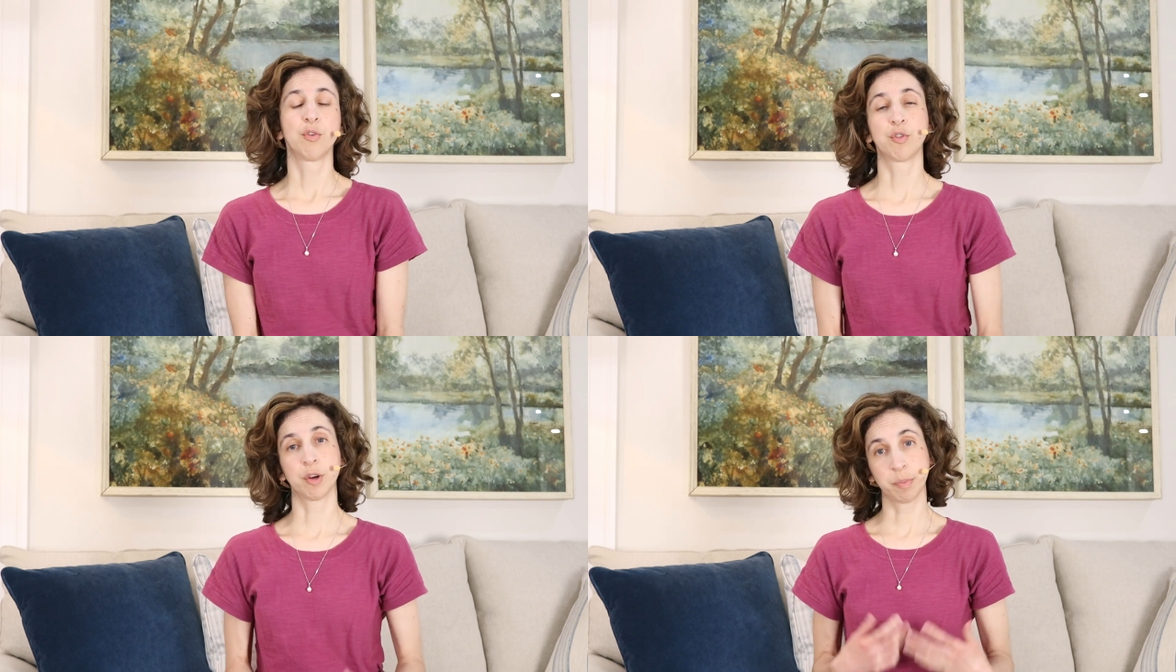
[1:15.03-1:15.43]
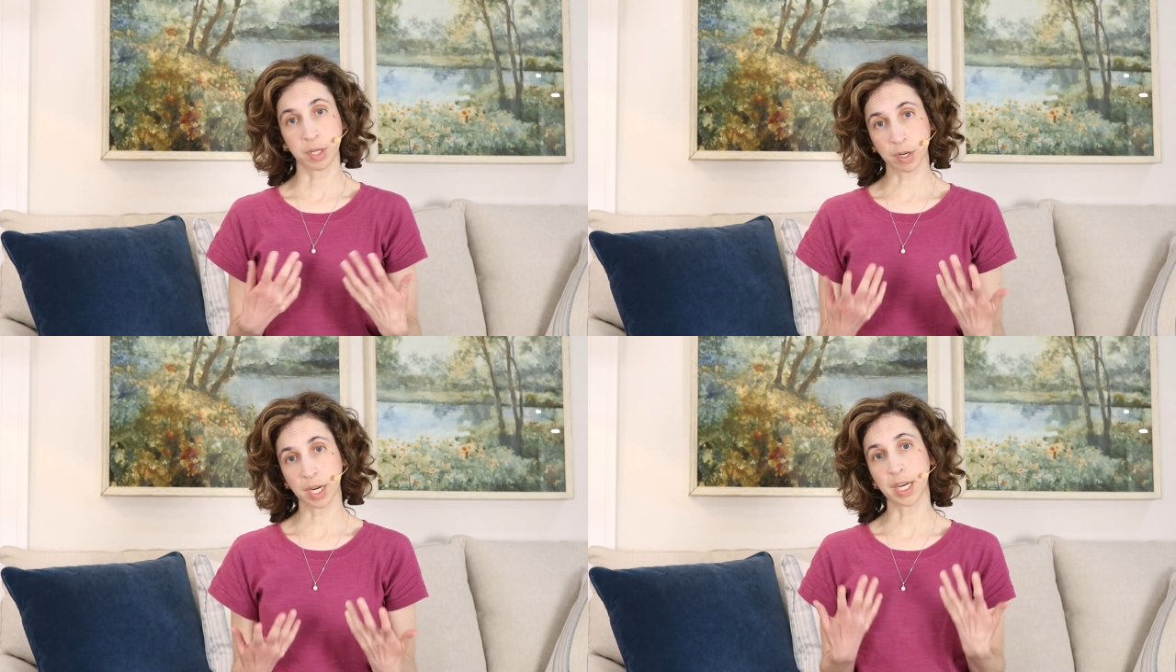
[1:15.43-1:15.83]
for a
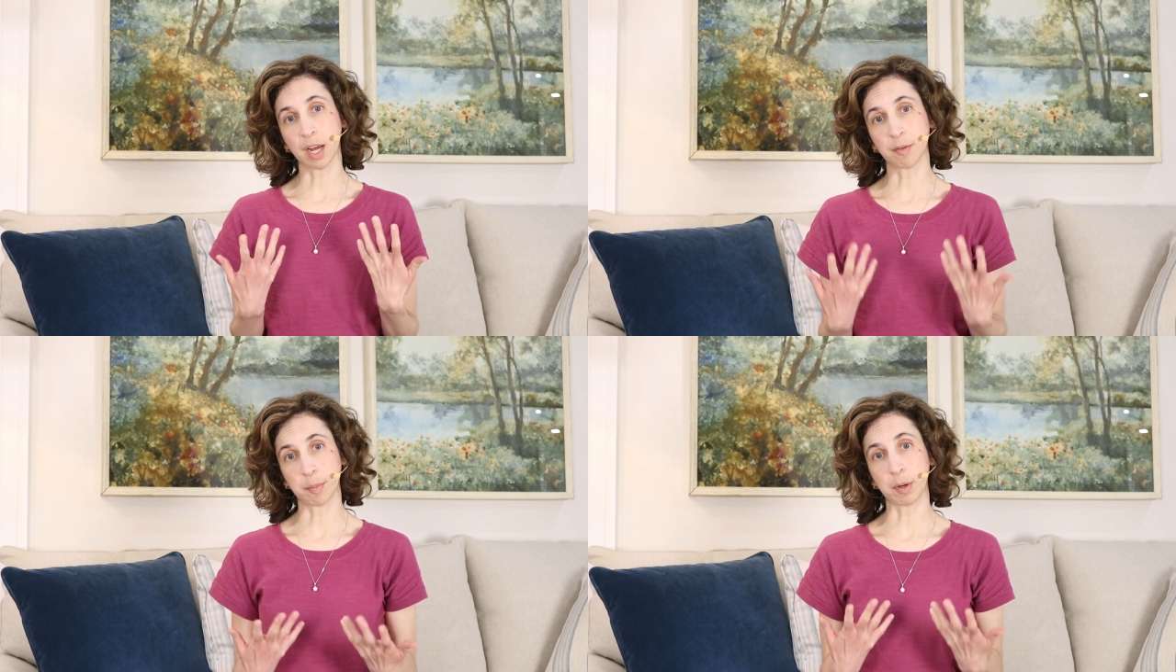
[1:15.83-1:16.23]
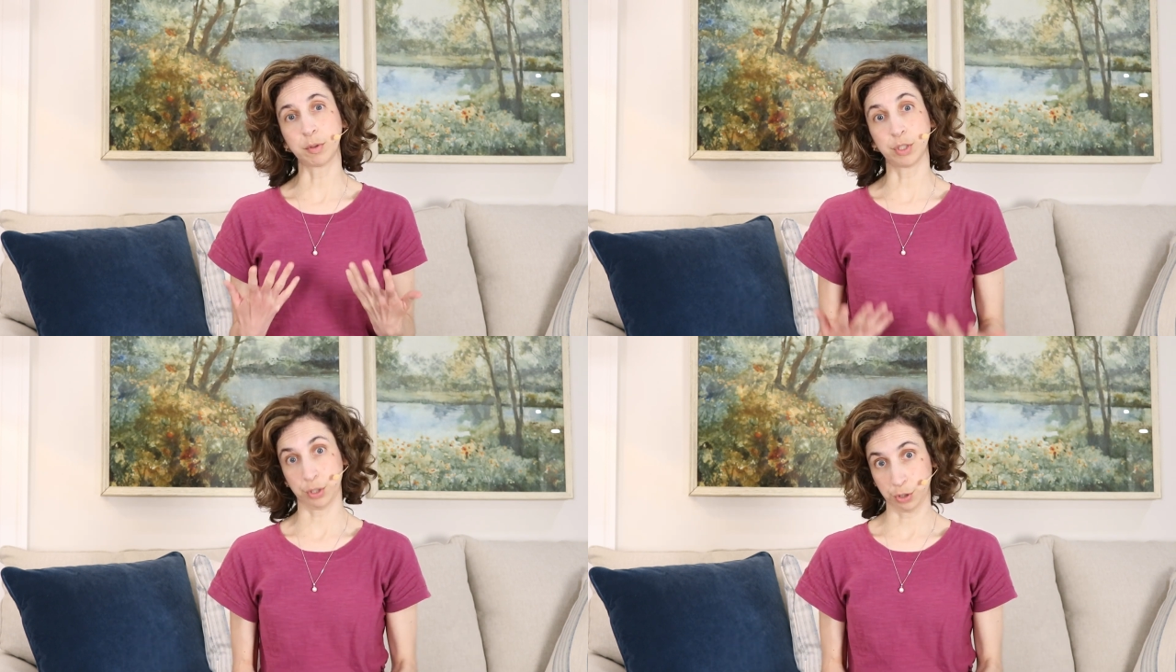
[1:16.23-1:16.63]
period of
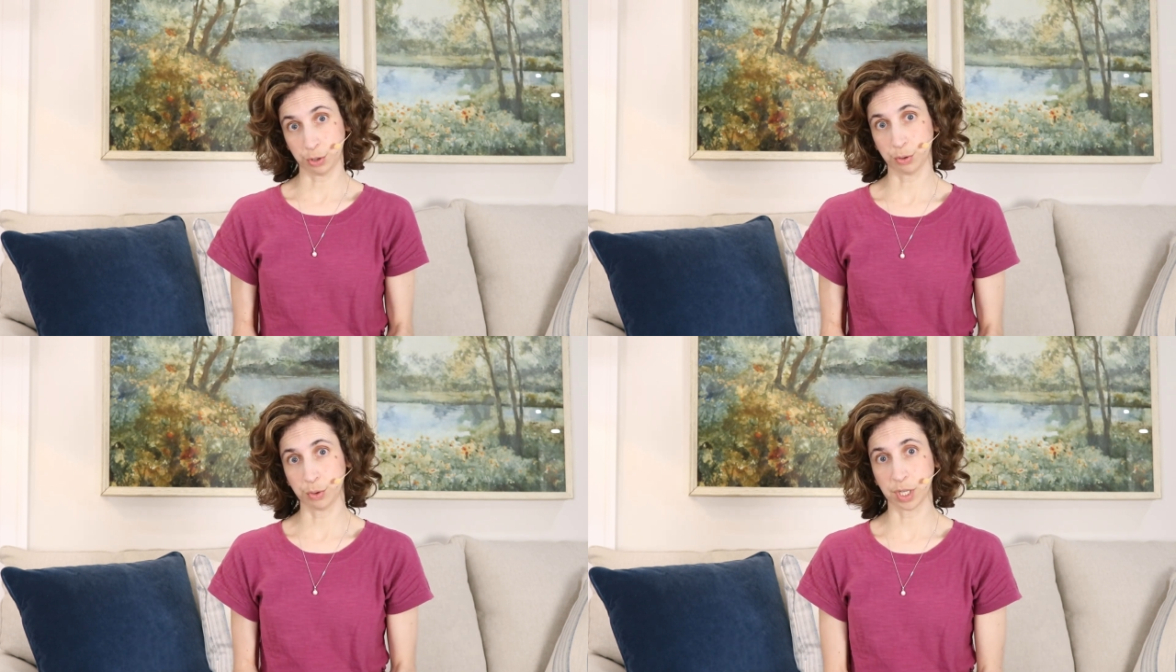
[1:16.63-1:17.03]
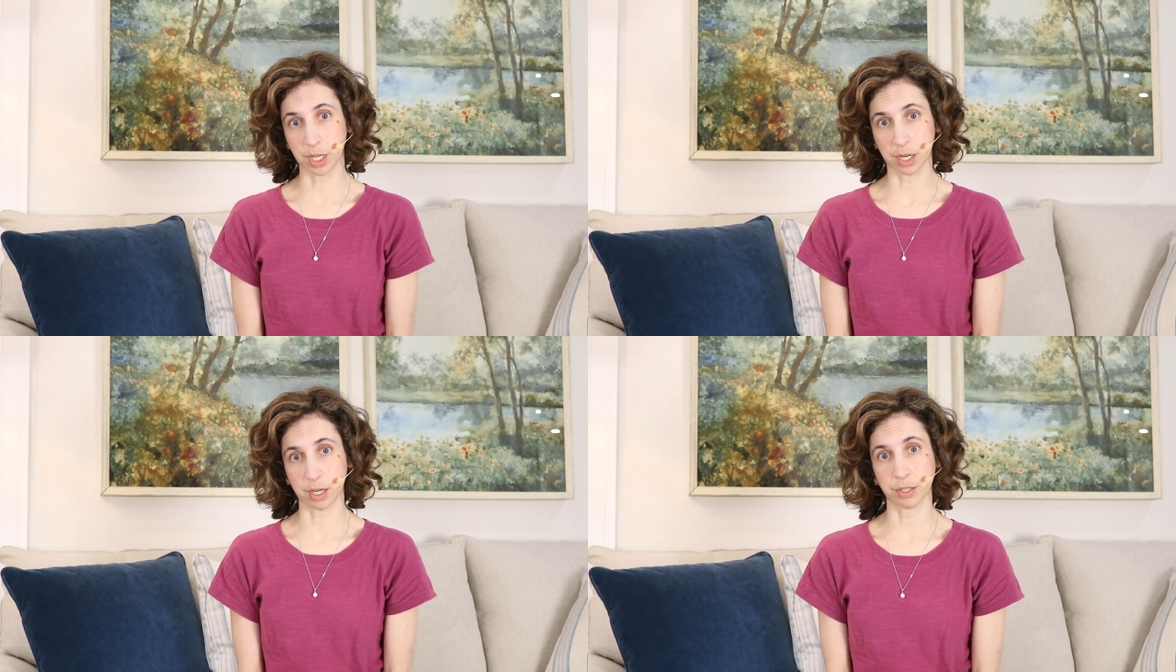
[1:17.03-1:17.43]
about 2
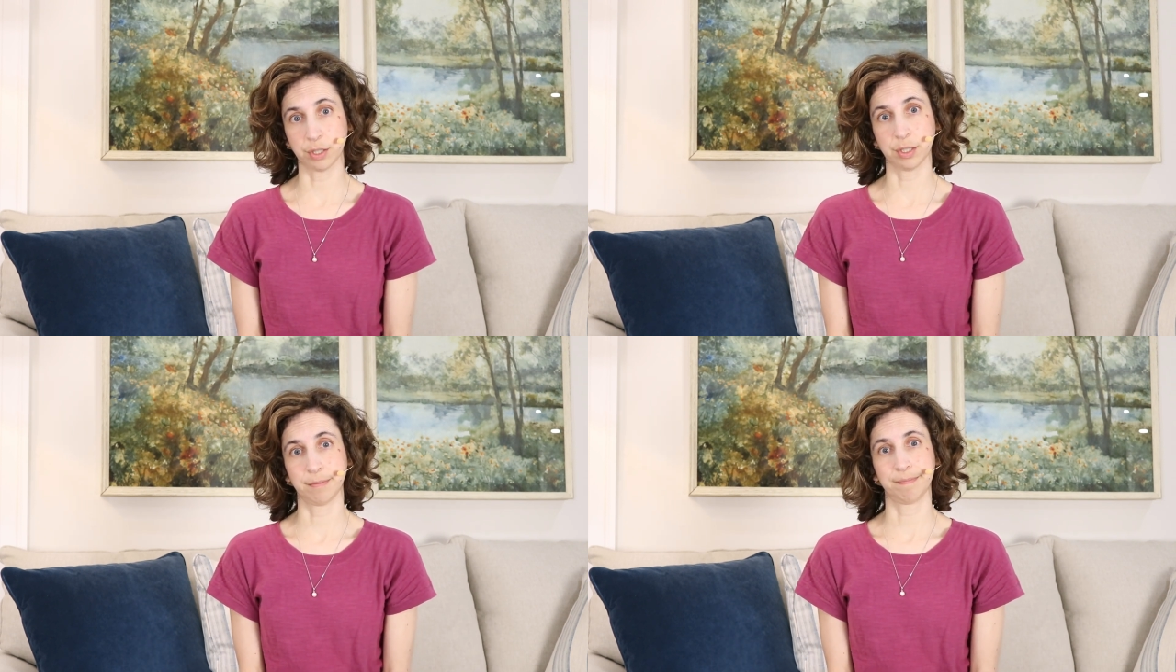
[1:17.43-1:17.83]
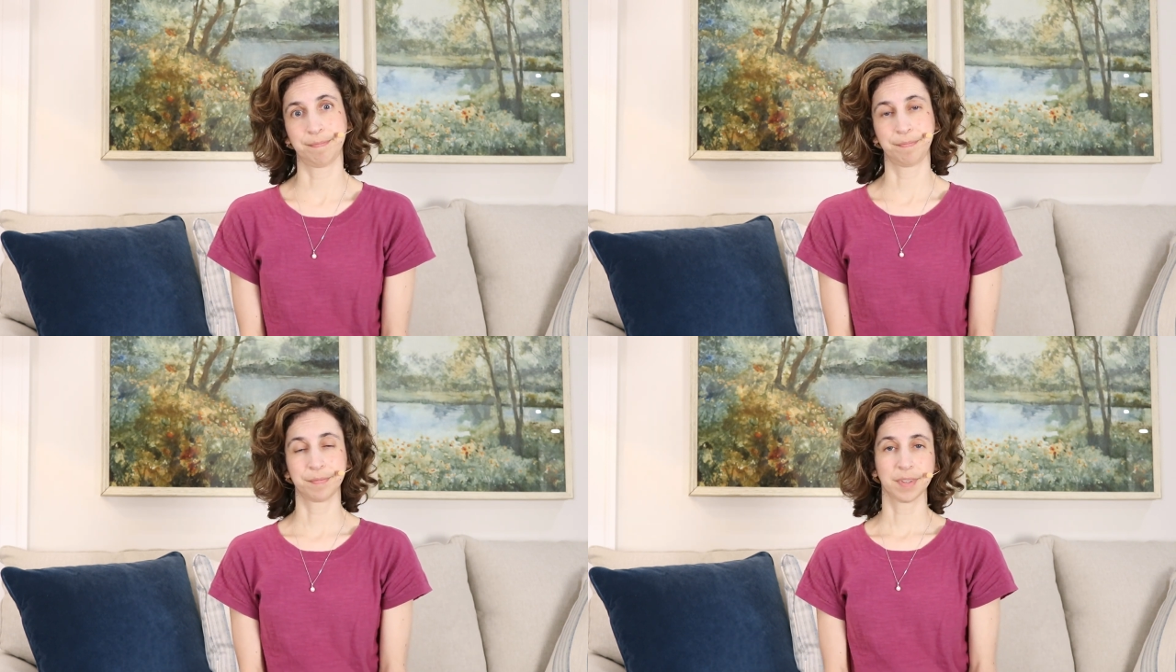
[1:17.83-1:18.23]
years.
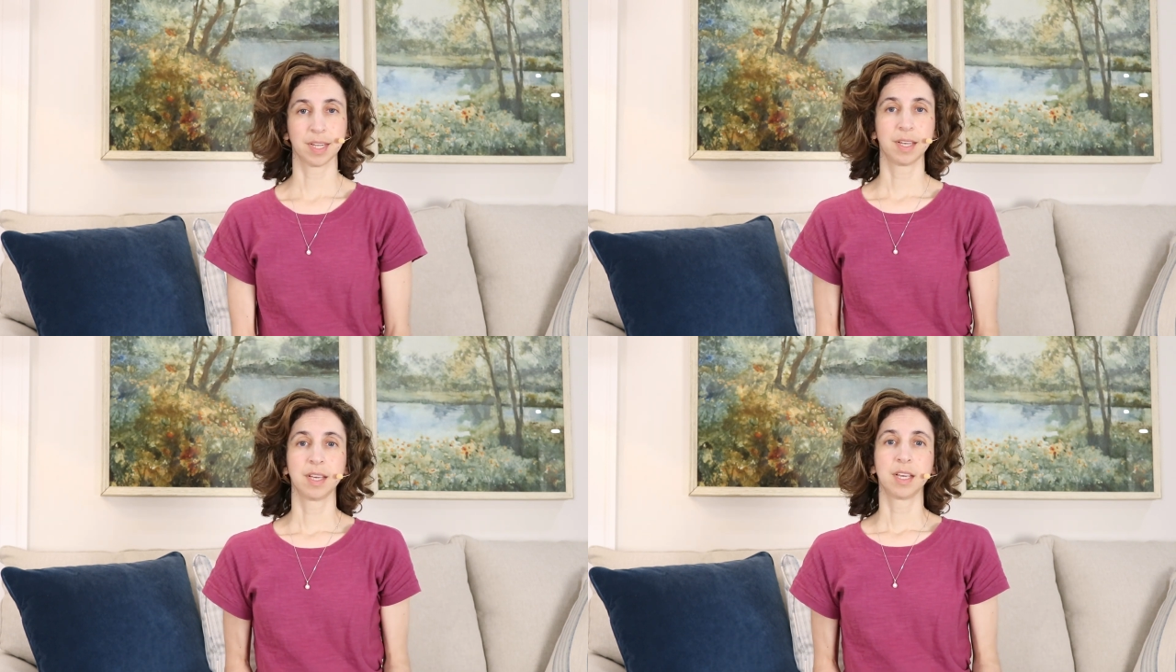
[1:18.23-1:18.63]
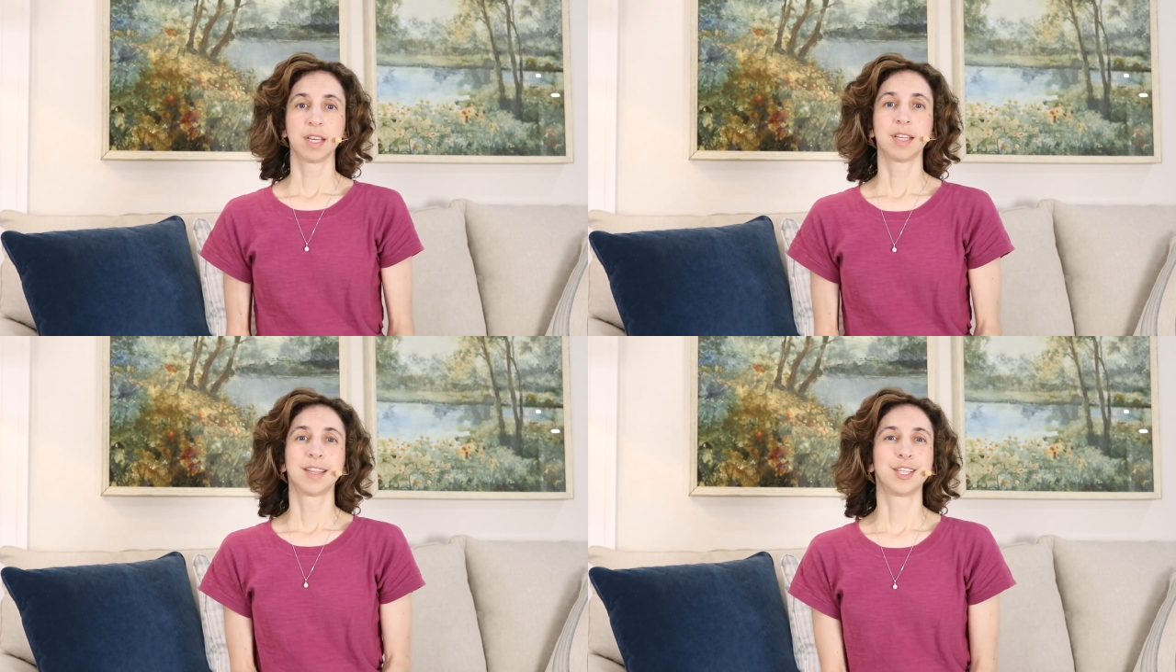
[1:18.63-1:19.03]

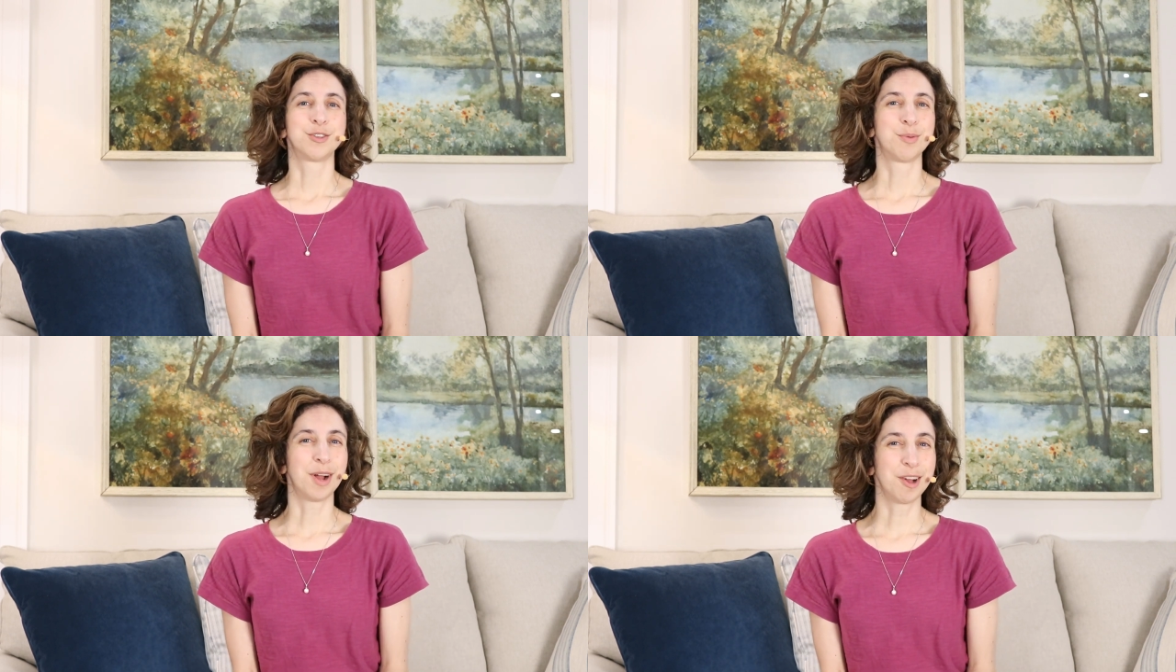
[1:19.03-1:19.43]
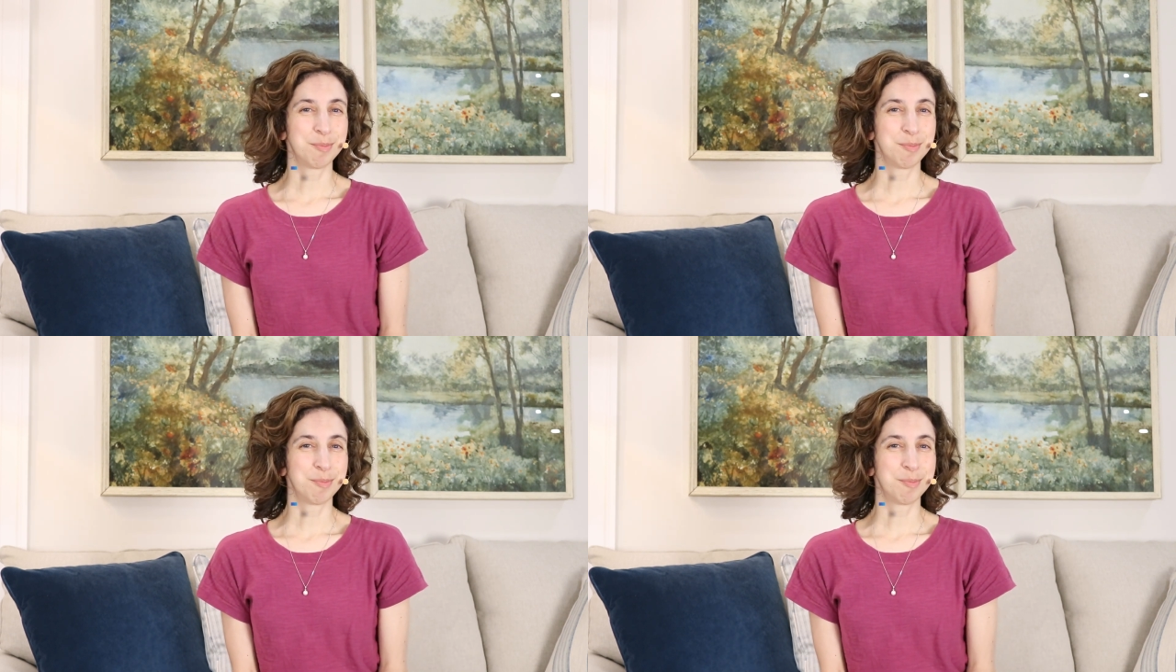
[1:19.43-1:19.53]
The 12